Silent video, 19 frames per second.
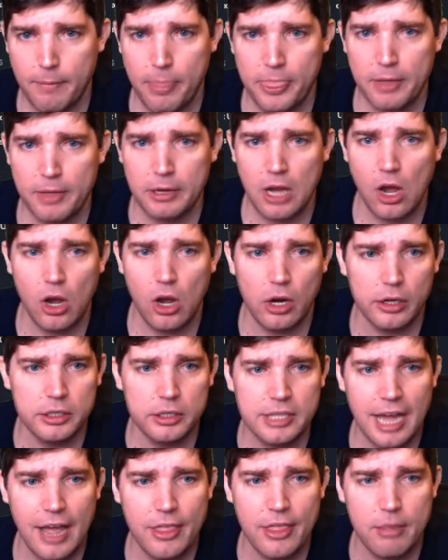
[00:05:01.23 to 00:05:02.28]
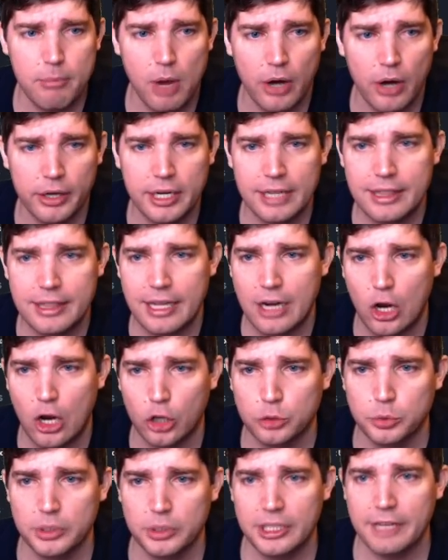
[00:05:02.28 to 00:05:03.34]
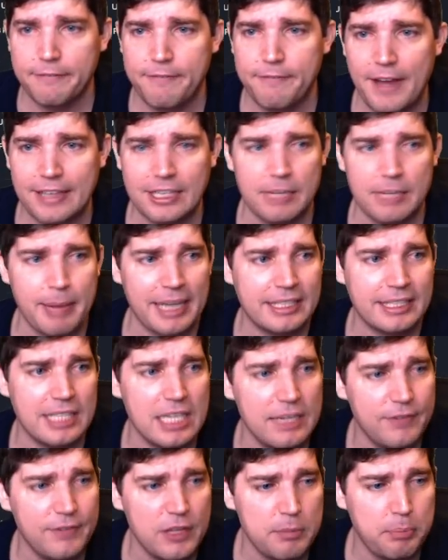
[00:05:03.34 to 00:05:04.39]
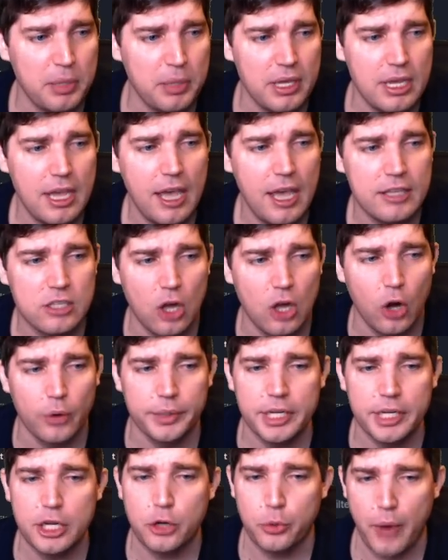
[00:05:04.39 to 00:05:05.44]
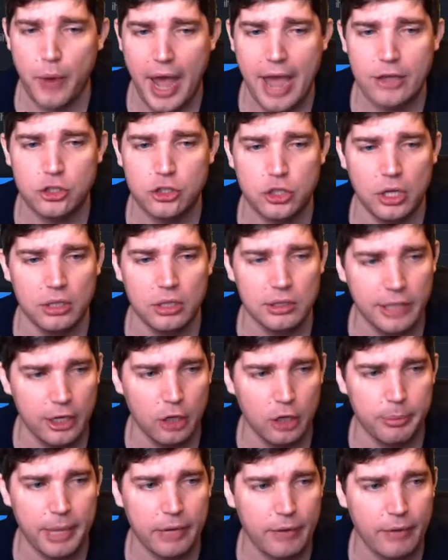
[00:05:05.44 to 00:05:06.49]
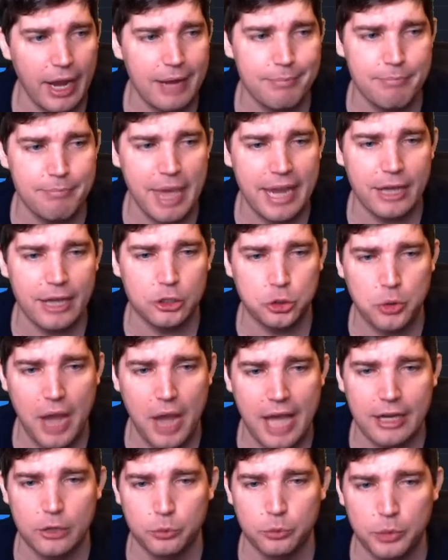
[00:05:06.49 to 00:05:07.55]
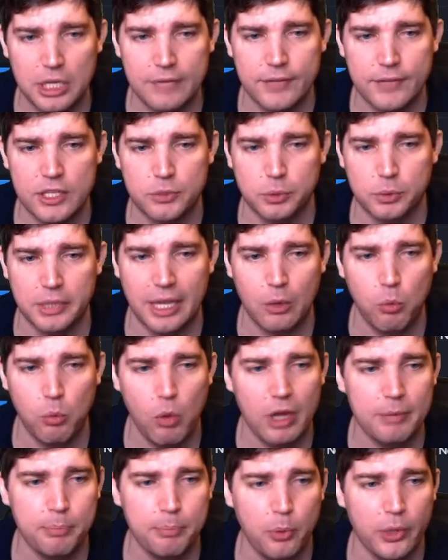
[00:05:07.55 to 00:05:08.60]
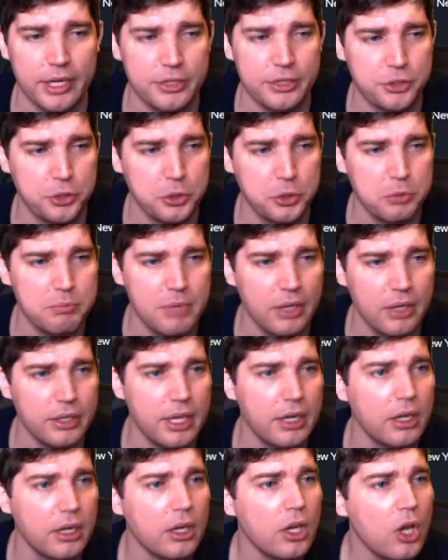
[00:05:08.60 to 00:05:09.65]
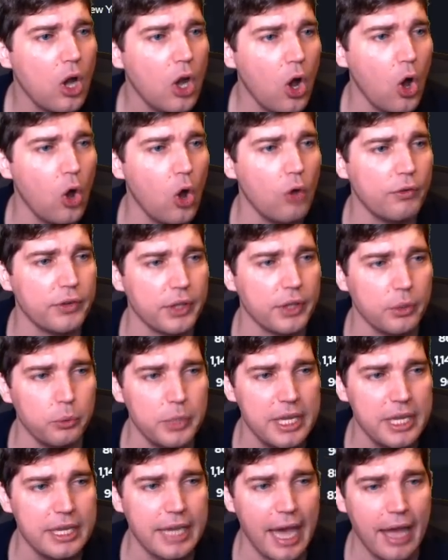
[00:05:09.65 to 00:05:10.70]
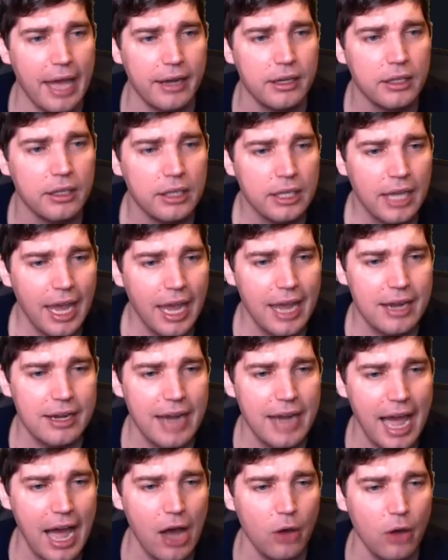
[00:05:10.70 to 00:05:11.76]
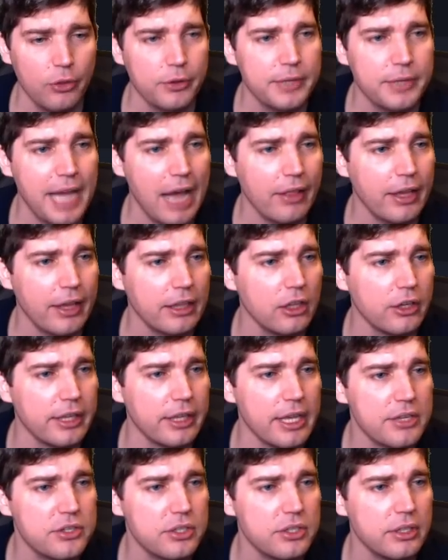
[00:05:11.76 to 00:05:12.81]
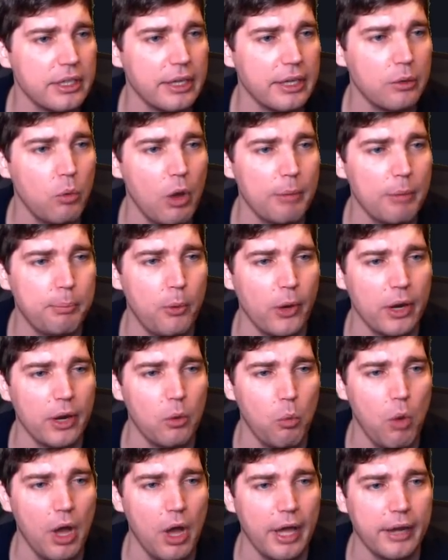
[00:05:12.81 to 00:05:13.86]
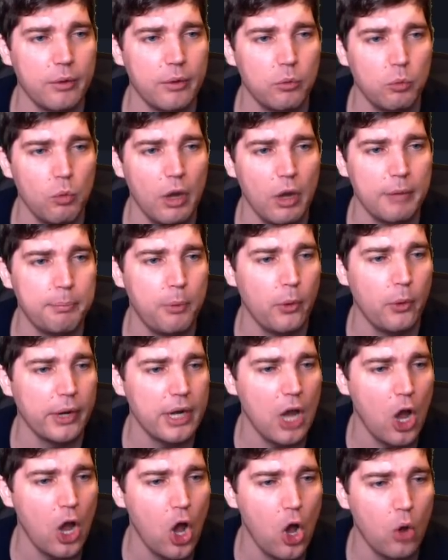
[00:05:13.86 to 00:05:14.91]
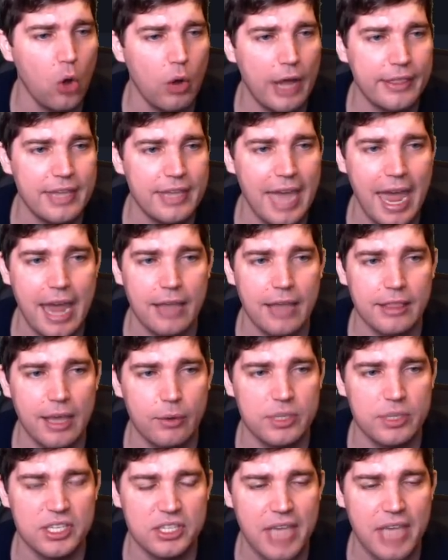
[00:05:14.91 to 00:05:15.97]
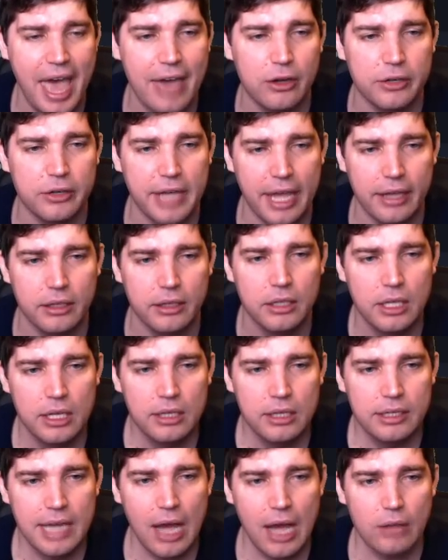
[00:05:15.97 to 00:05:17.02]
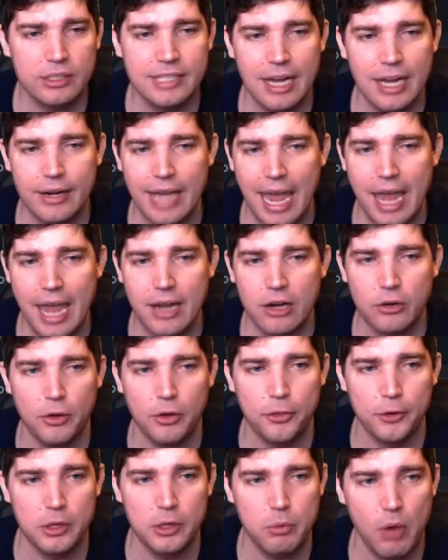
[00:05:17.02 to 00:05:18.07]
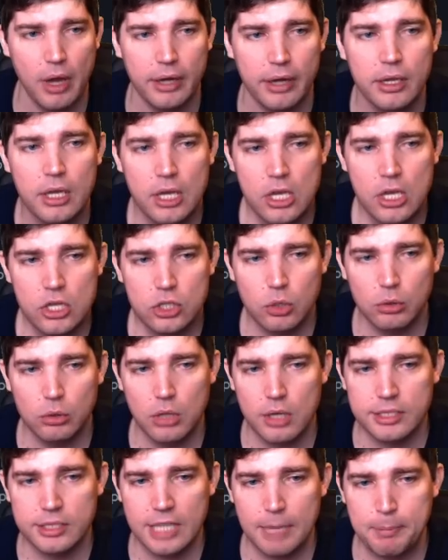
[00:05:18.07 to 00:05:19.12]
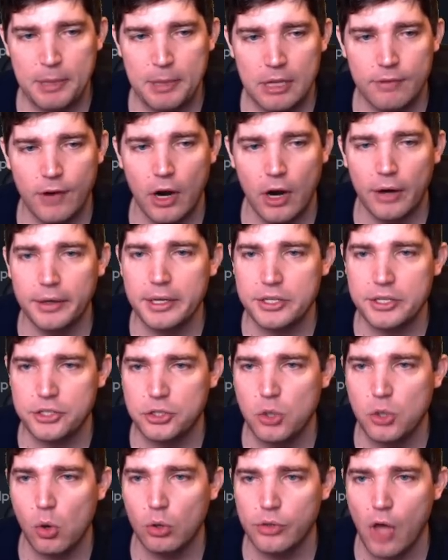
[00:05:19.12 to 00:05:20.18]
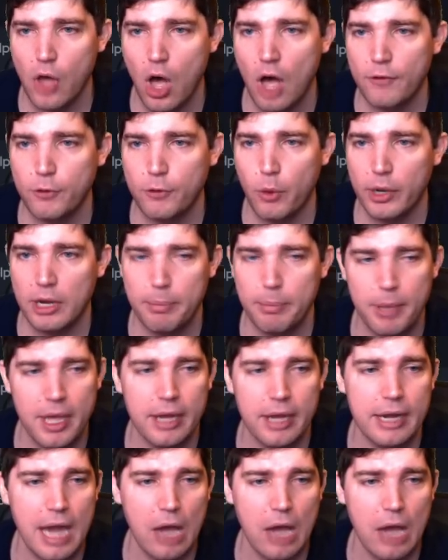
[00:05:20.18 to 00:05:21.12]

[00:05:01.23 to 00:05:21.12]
The cards on the market that aren't really affected by TVP has already crashed a little bit, right? Megatron and Revis were like 1.2 million over the weekend, and now they're down. Like, look at this, like 1.1, 1.0 on the 8th. That was Saturday. Now it's down to 831. So it looks like people have already sold off quite a bit.